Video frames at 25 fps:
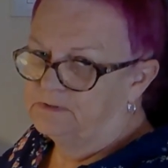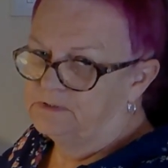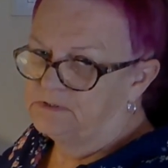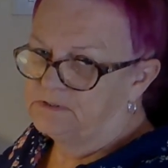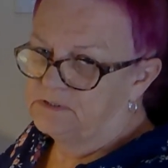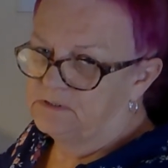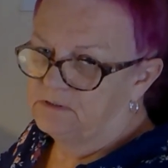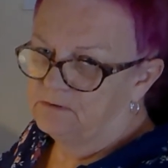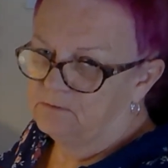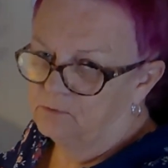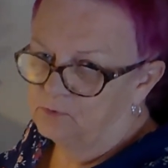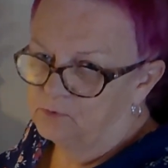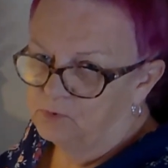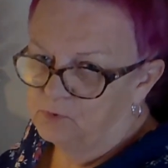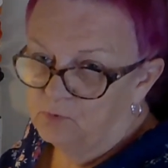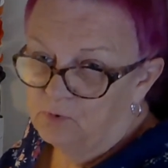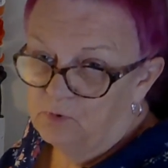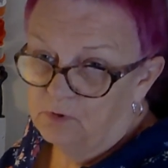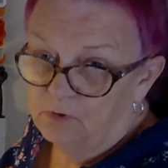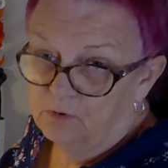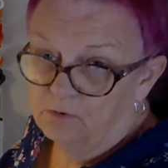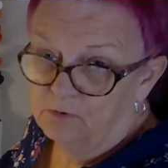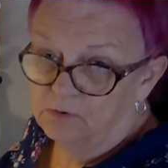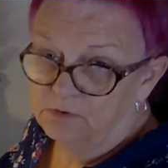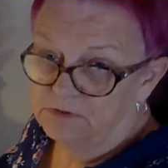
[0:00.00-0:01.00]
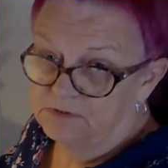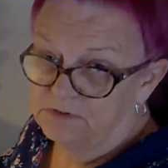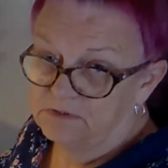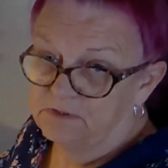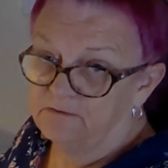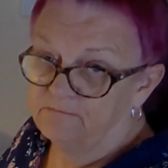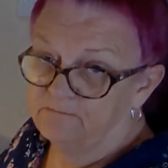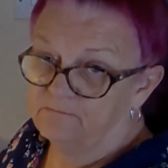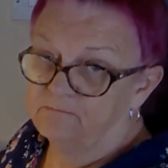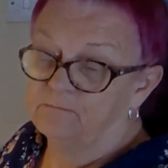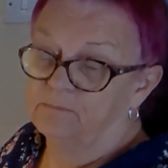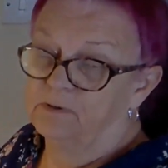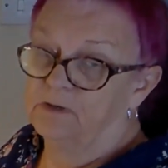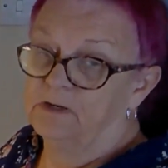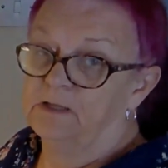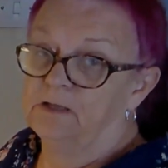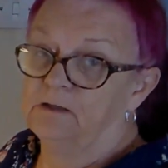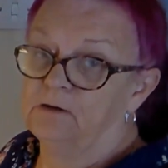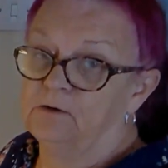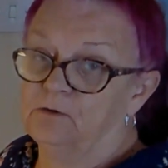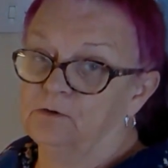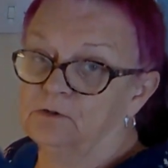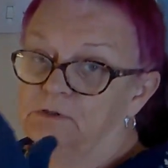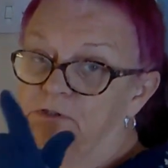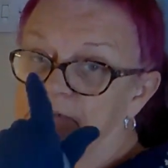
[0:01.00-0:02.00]
stuff, or do a lot of stuff, and play a
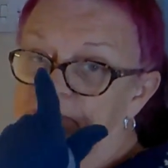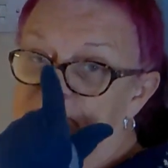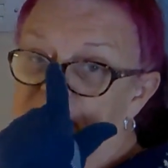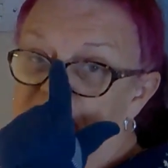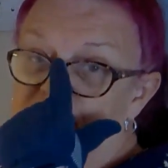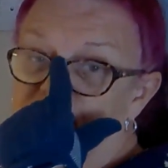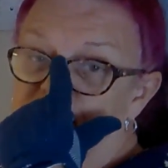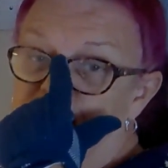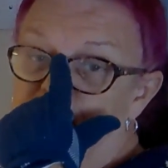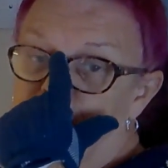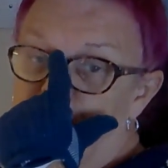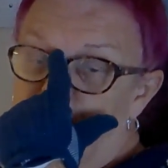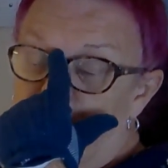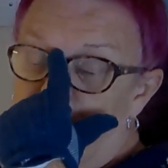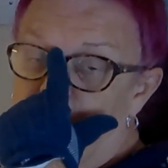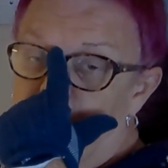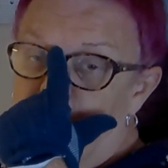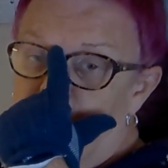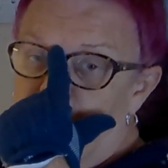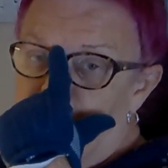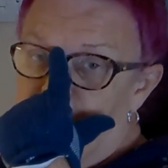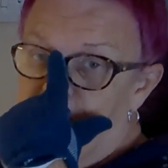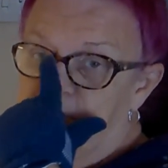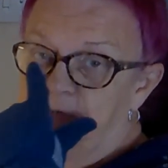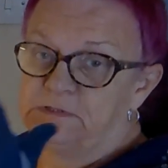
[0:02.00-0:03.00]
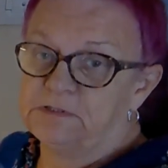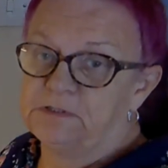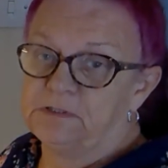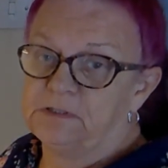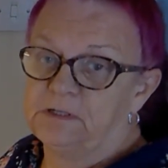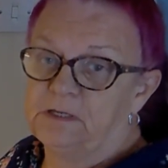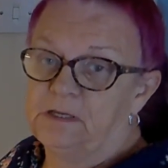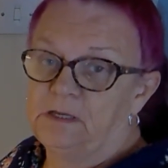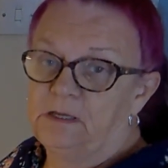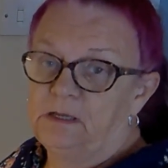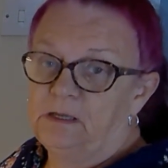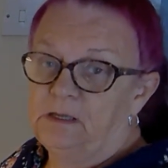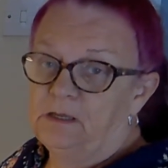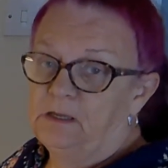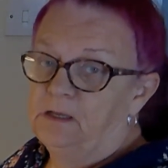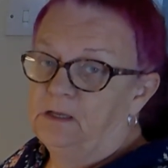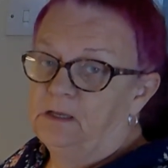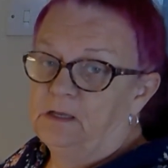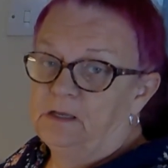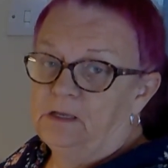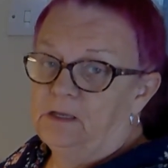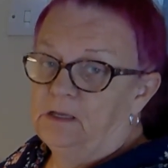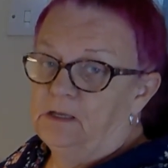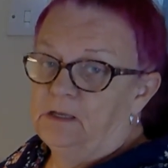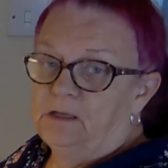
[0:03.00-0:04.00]
lot of stuff on the computer.
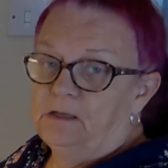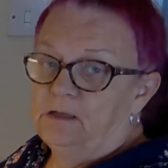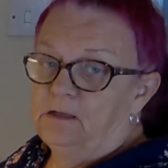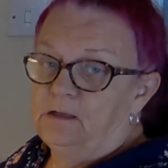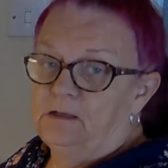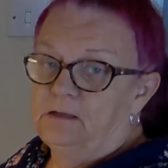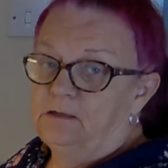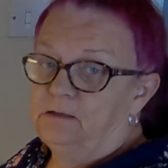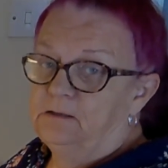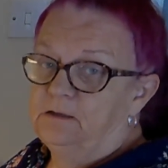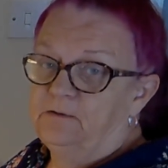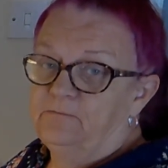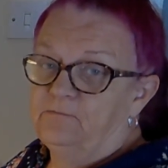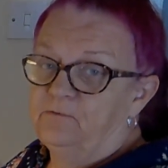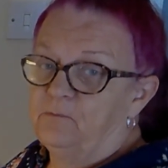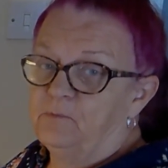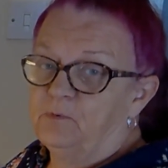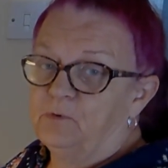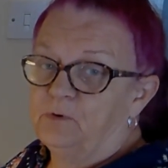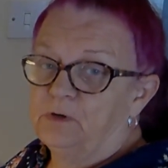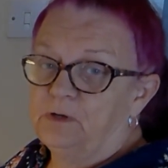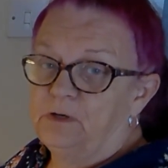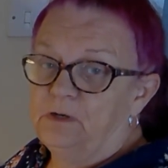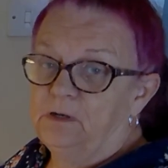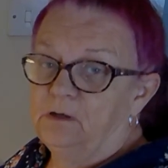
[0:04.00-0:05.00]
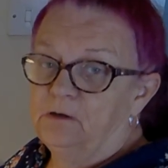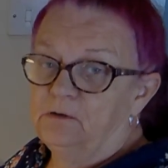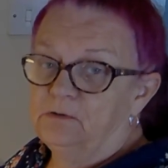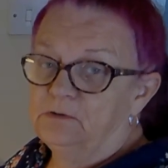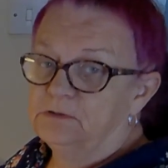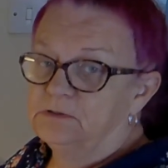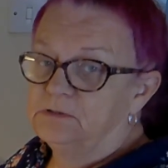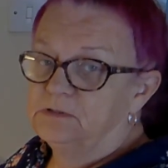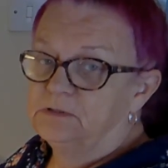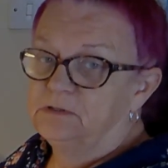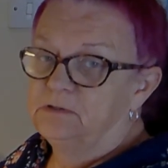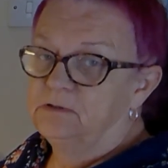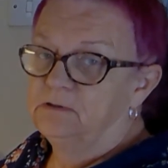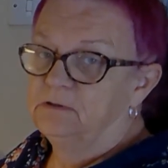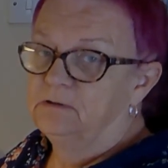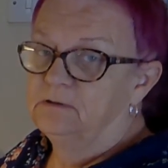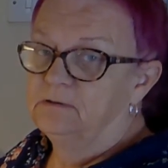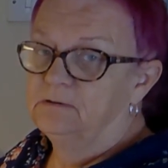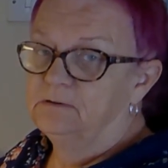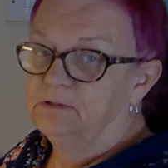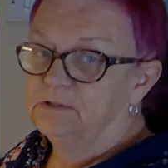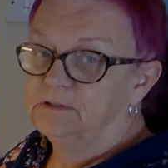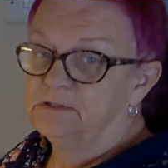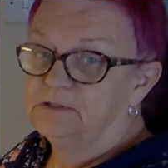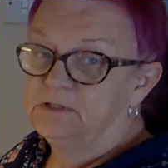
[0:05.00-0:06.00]
And everybody knows
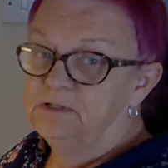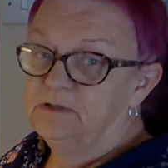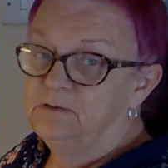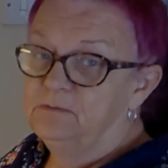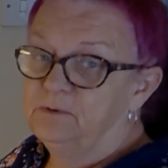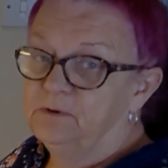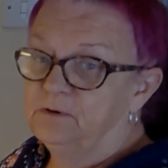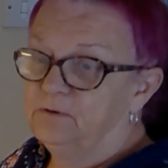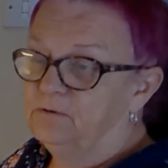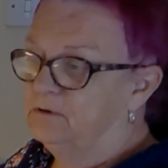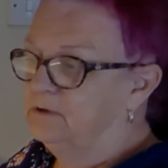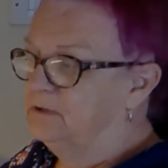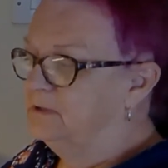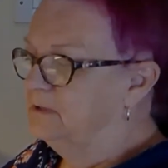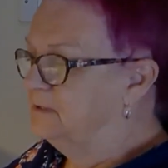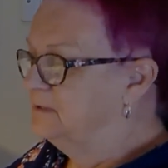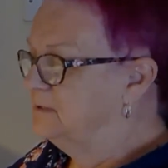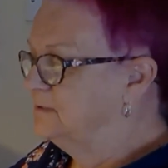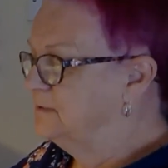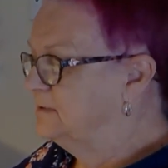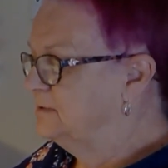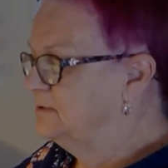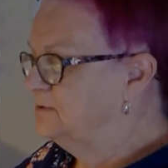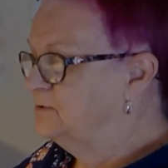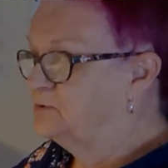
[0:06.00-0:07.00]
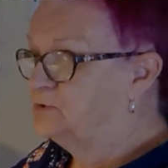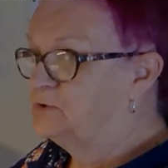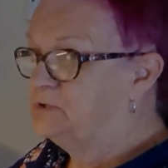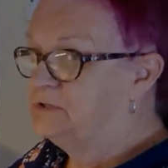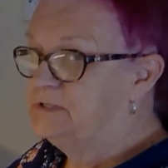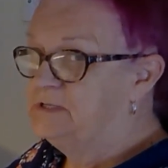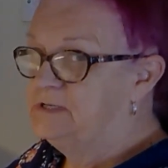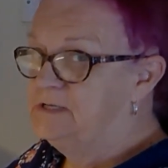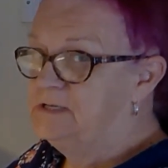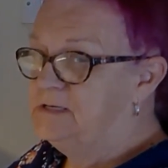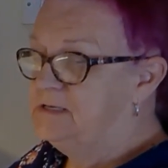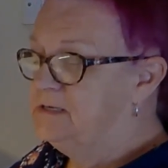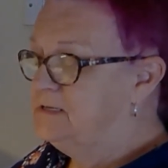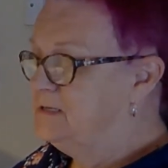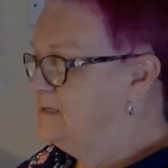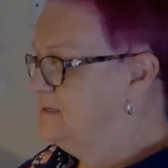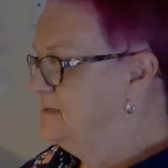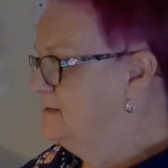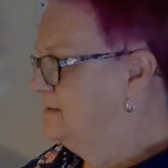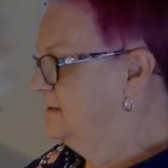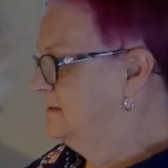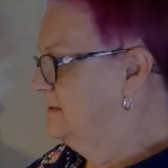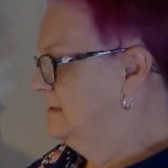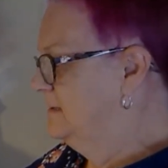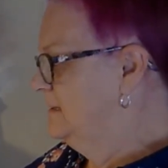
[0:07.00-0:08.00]
your tea, Berenice, your tea.
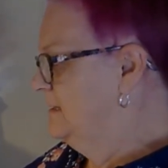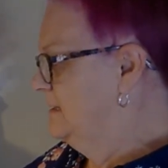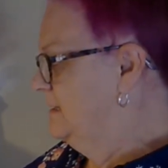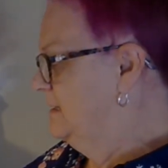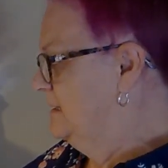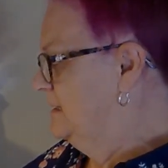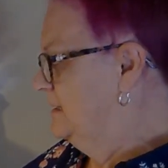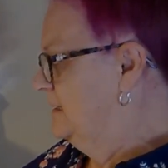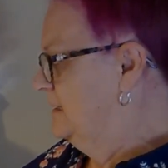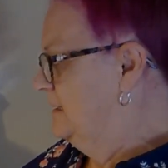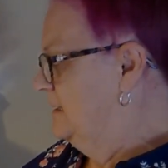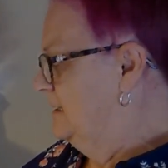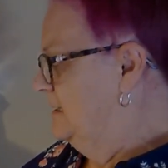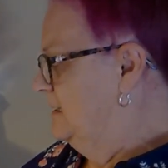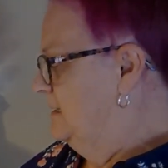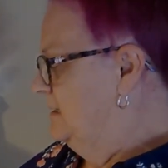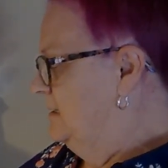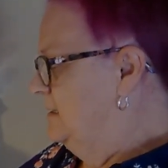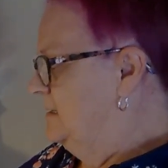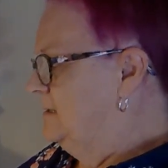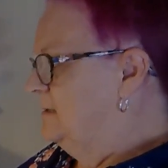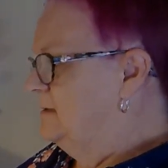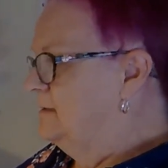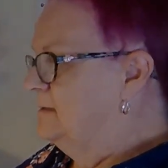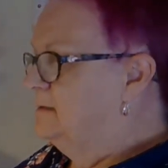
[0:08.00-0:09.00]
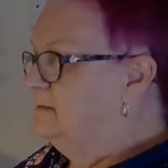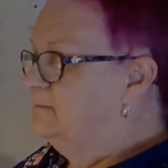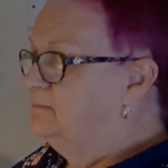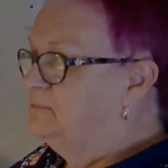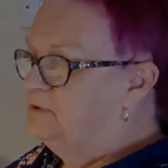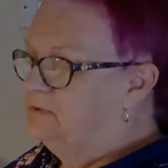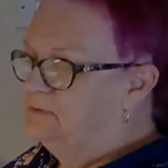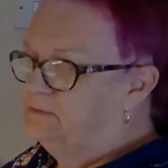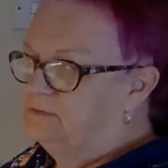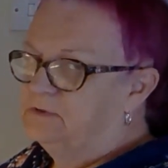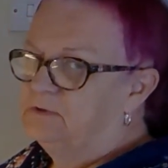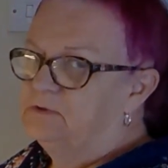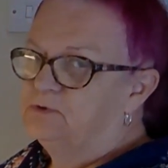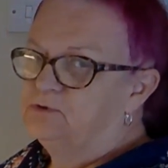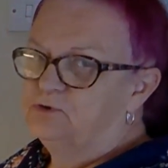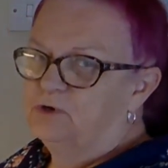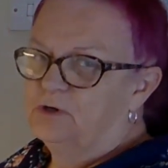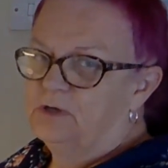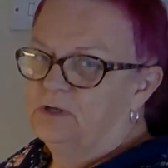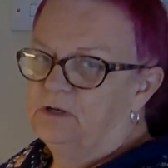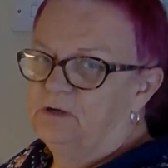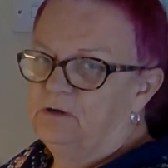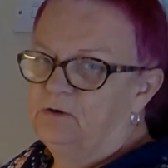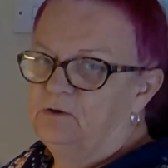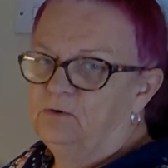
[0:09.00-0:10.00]
Sometimes I
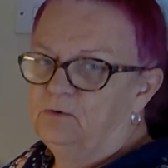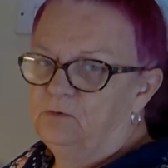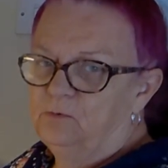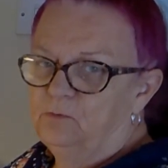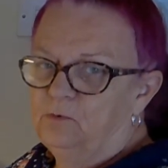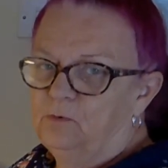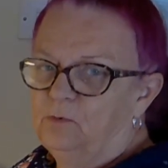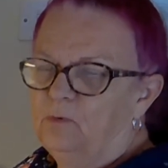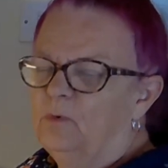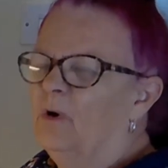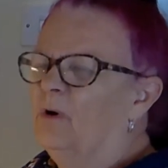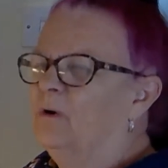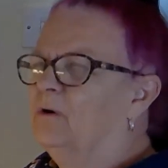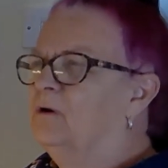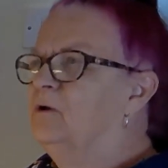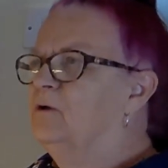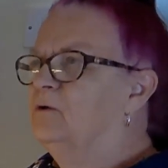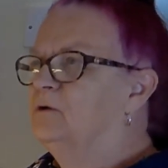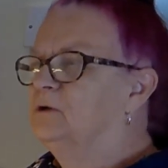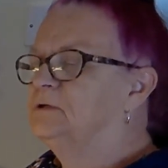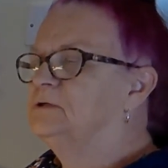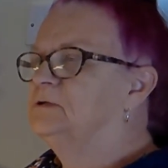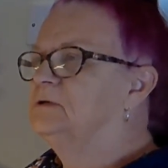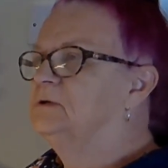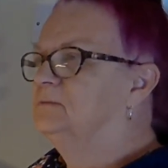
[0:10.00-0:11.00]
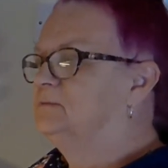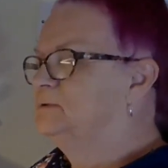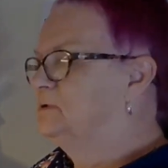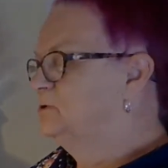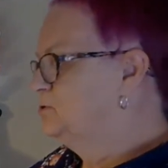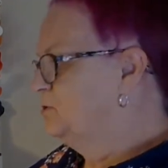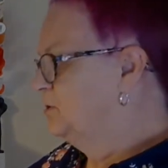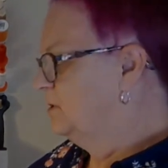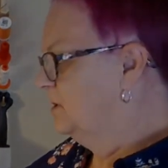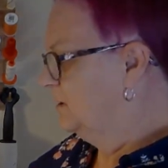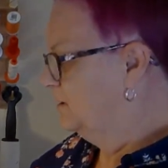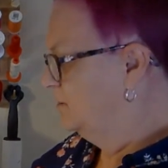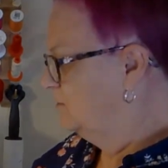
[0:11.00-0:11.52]
drink it lukewarm. Well, a lot of times I drink